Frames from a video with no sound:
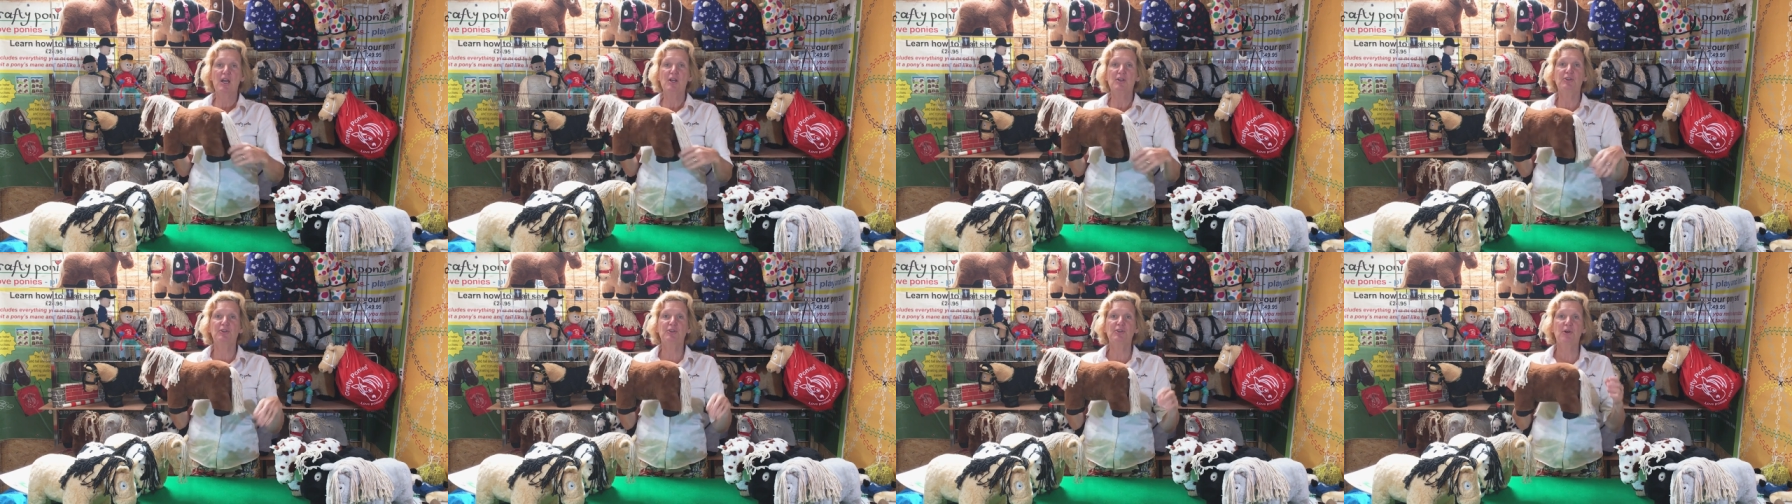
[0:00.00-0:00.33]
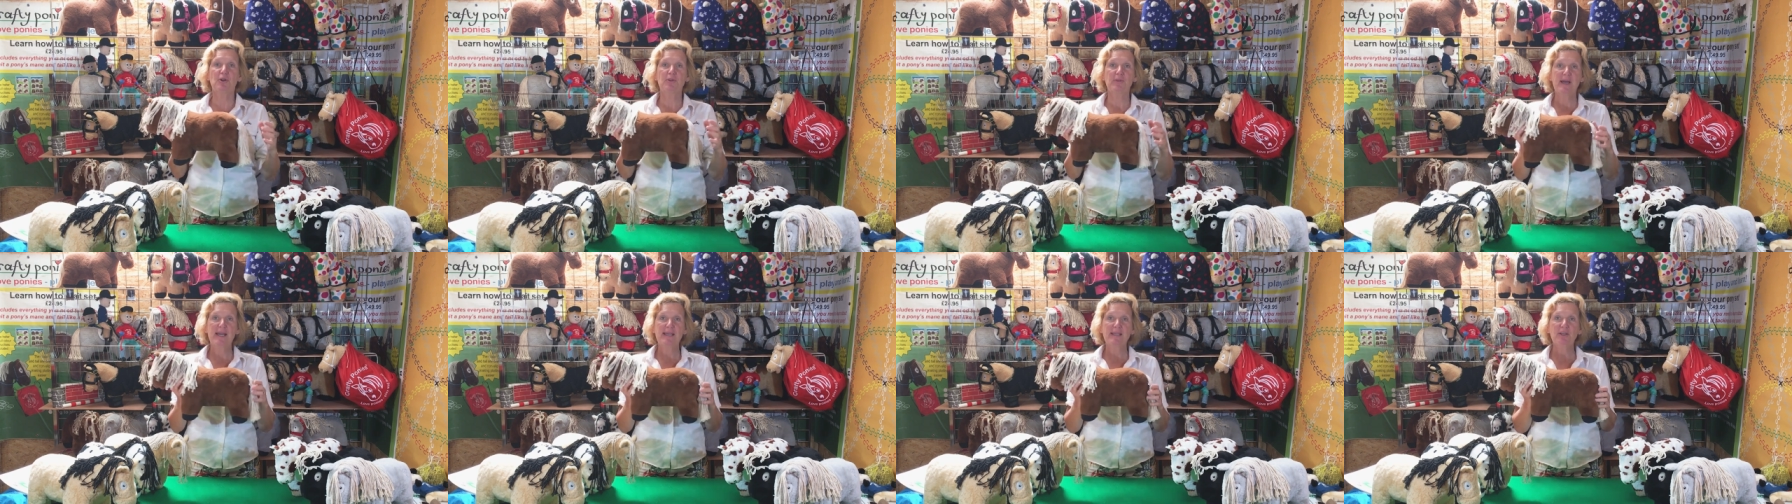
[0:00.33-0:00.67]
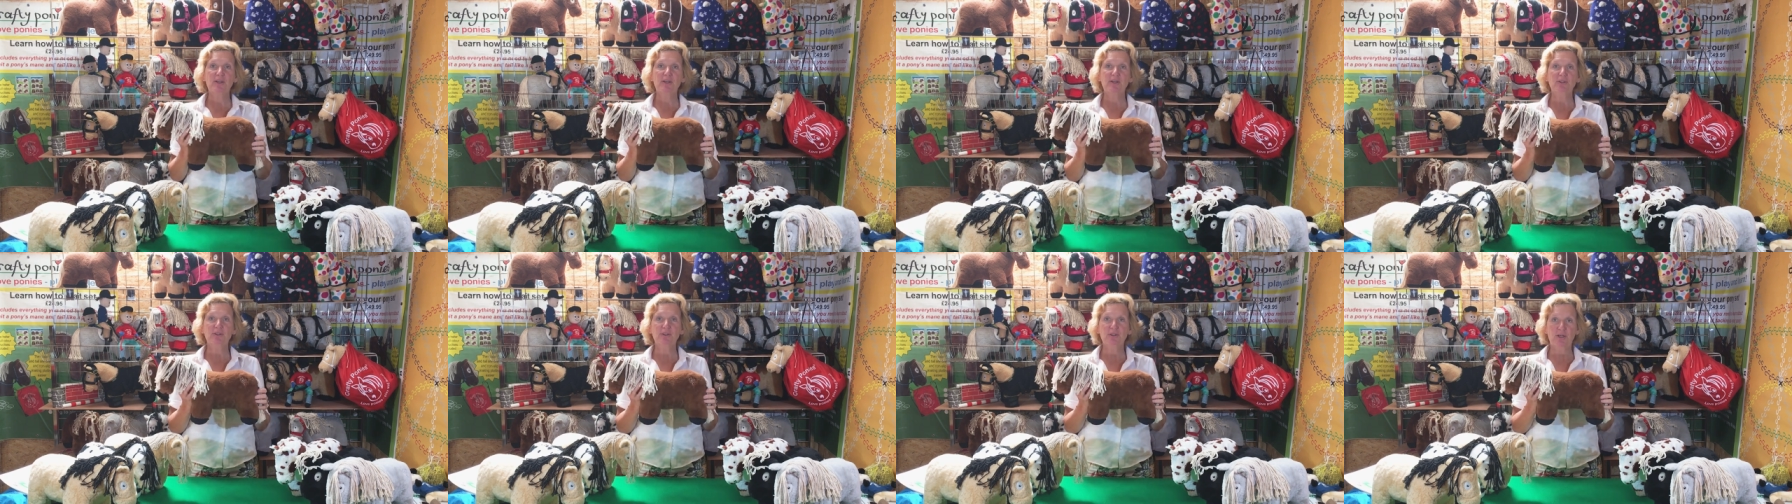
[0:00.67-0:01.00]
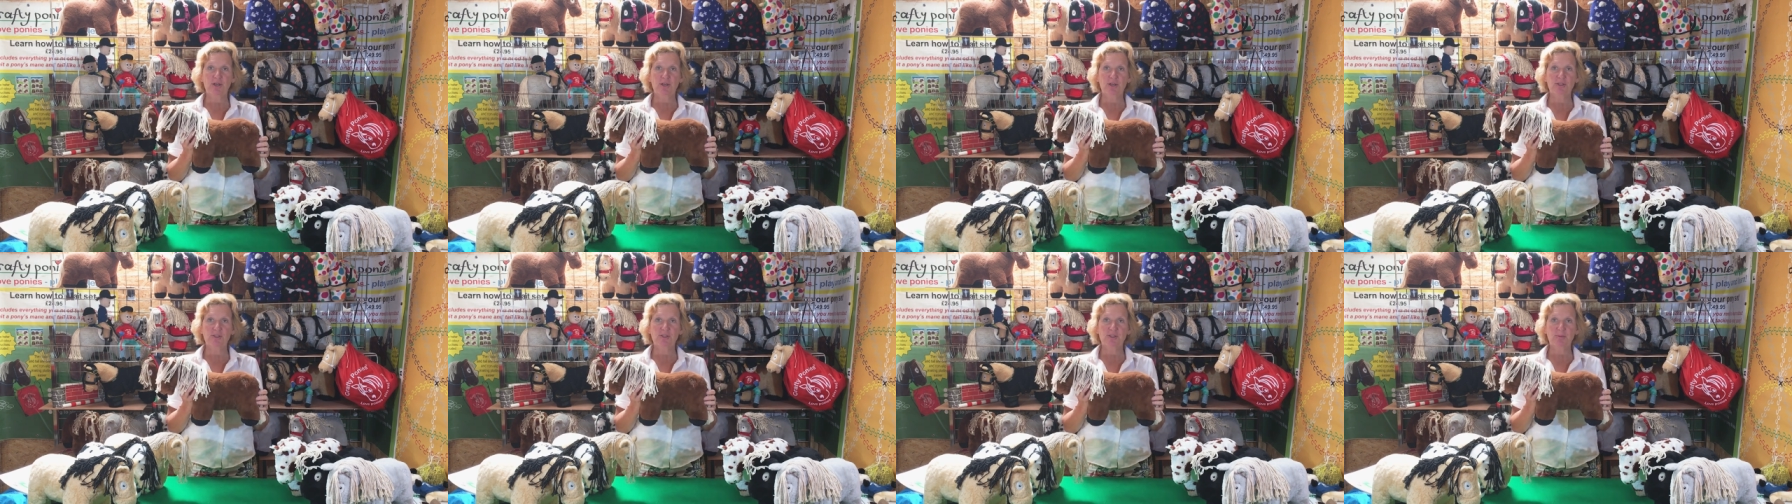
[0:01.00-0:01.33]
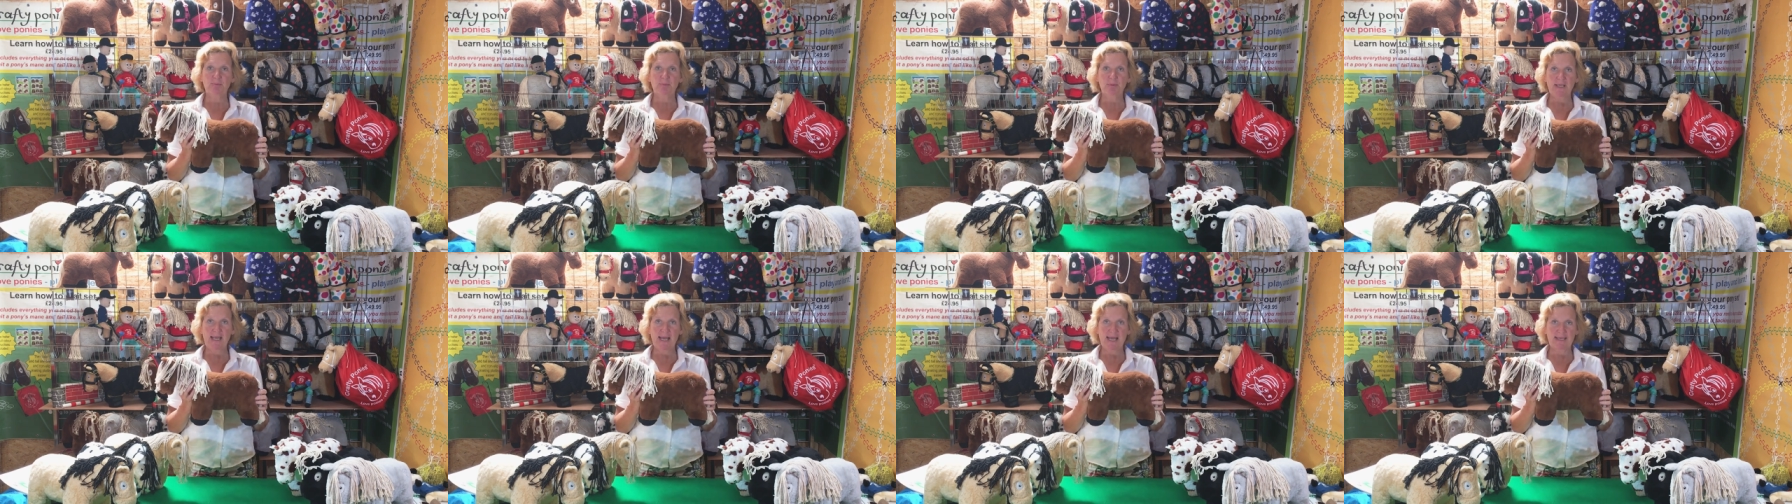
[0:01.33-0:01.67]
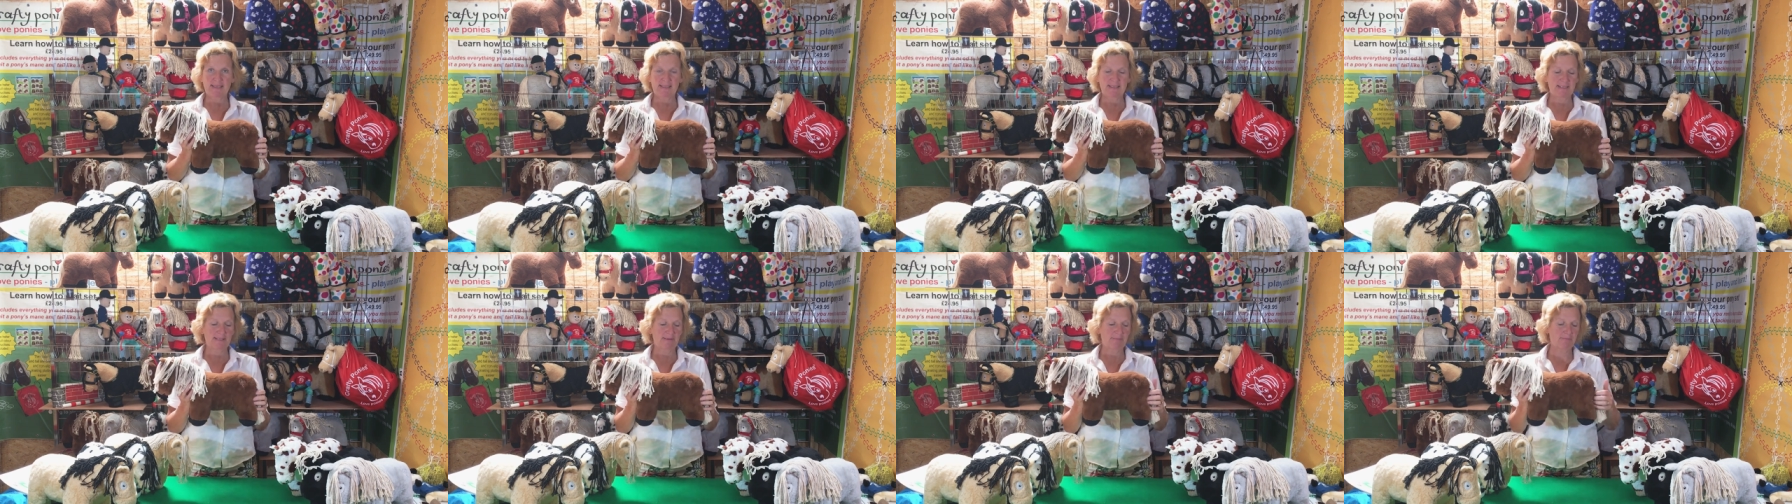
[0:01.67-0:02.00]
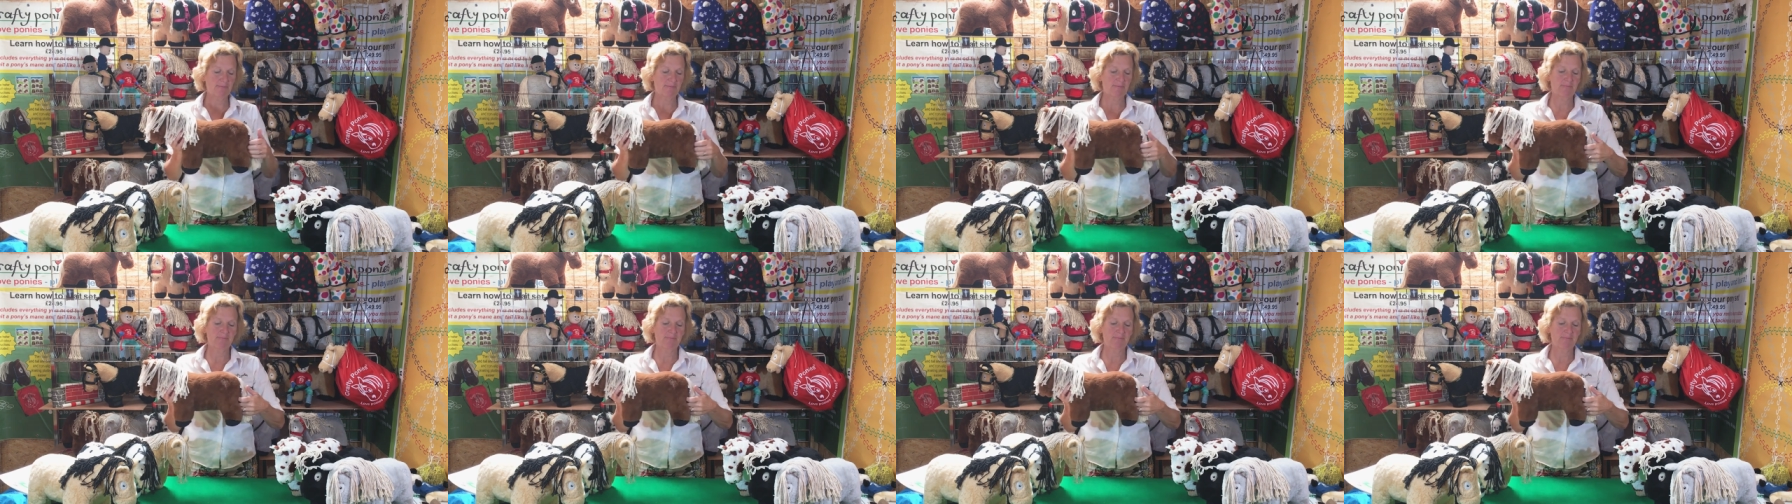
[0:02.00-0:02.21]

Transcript: so that you can learn to plait.